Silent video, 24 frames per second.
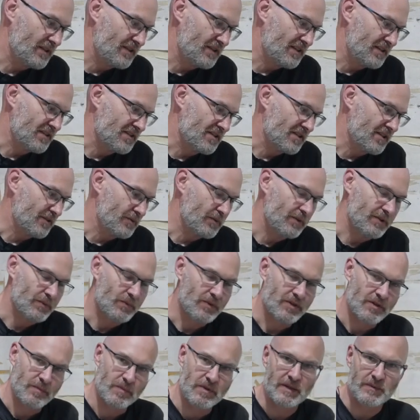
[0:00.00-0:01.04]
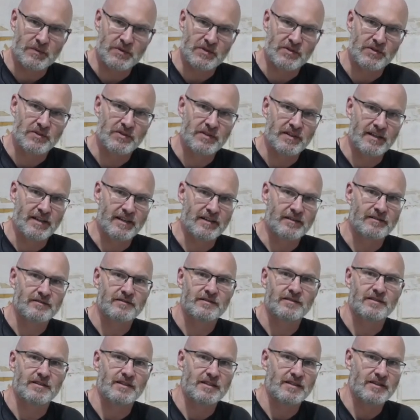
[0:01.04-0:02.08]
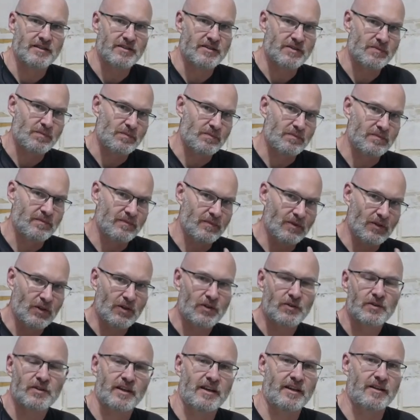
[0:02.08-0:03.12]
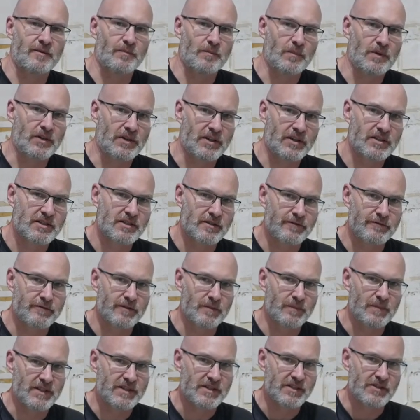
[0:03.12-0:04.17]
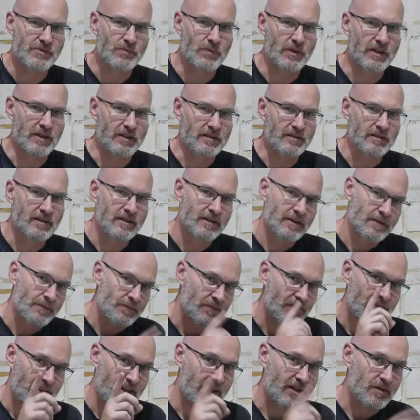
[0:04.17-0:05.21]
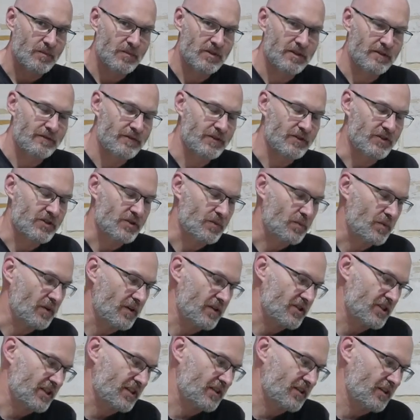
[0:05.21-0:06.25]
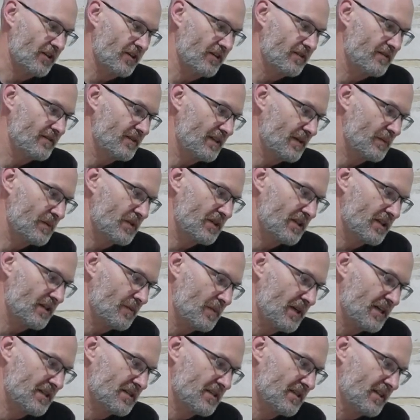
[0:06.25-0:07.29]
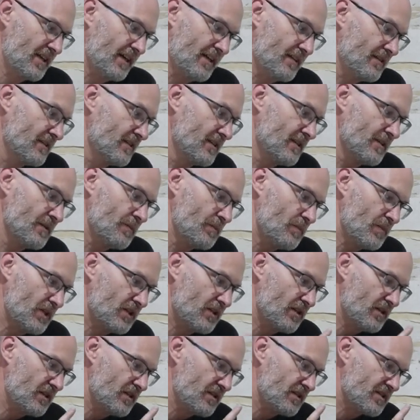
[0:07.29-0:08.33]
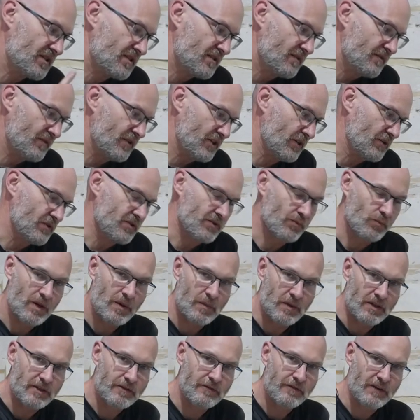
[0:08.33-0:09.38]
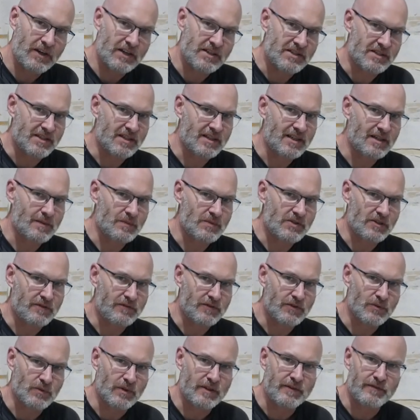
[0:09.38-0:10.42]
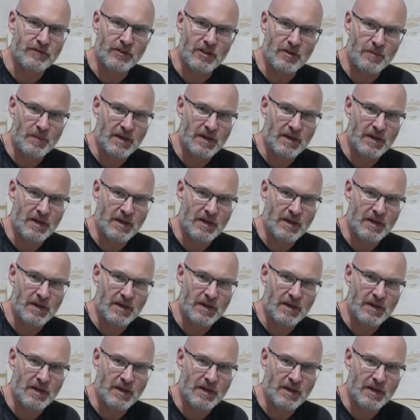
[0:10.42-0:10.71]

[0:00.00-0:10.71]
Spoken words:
of the things that I really want to be able to do now is log and monitor from this as well. That can be a future project though. I'm going to get back to that, because there is a web interface that comes off the Reflow